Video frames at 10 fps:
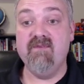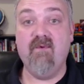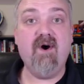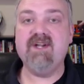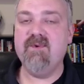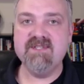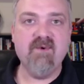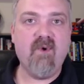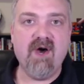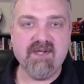If water
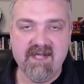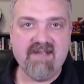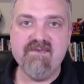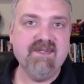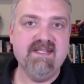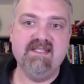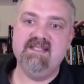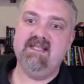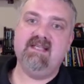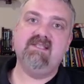wasn't water, life wouldn't
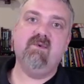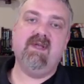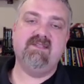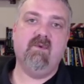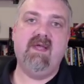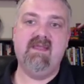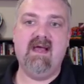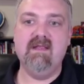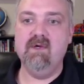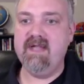exist. That's the way that
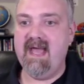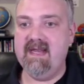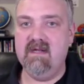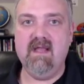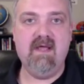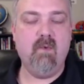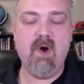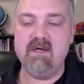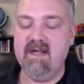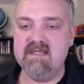I look at it.
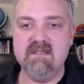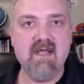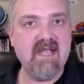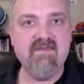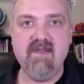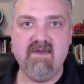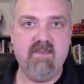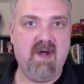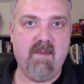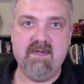Water has
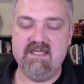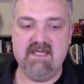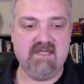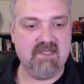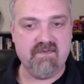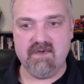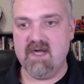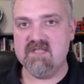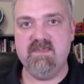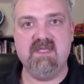life-giving properties, not just
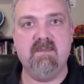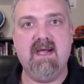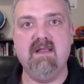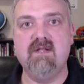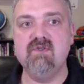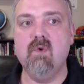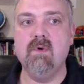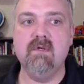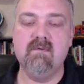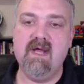for us, but the biological
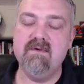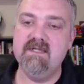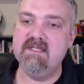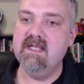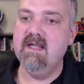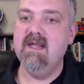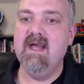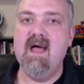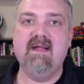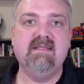world around us.
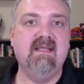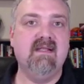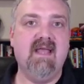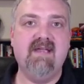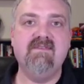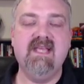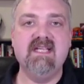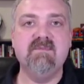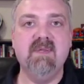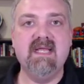I like to say that life
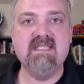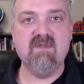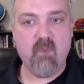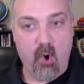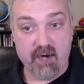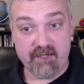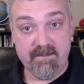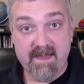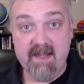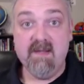takes place in
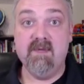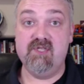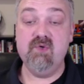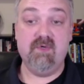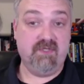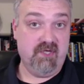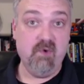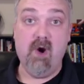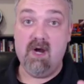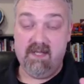water. But
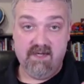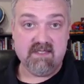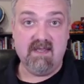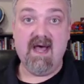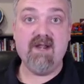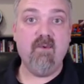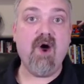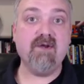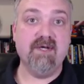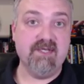there's a lot of
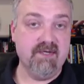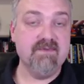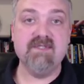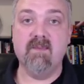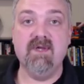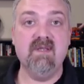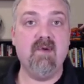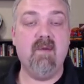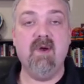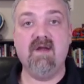water in you. Somewhere in the
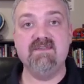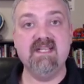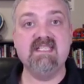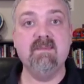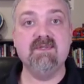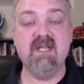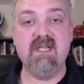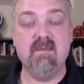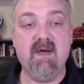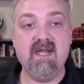ballpark of 60%
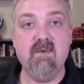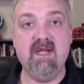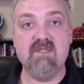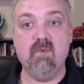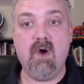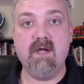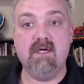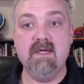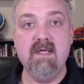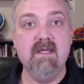of your body weight is
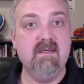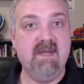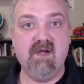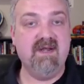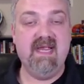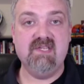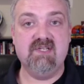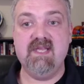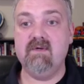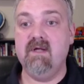water, depending on age,
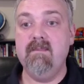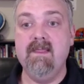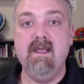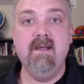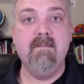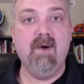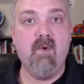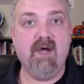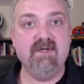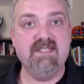etc.
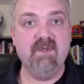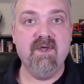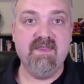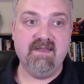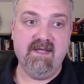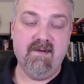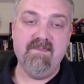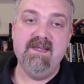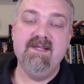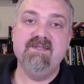But water isn't the only thing
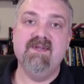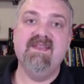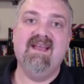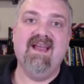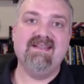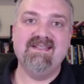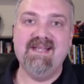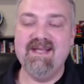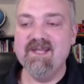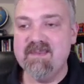there. So another thing I like to
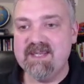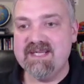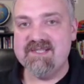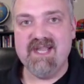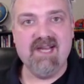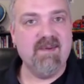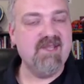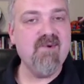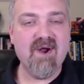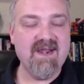say, a little bit cliche here,
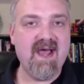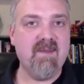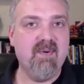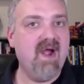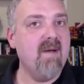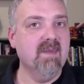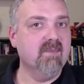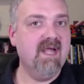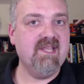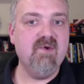but you are not a
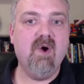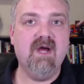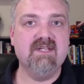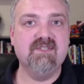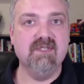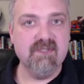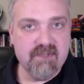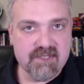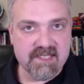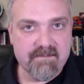problem, right? You are a
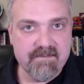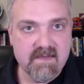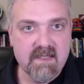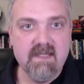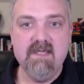solution.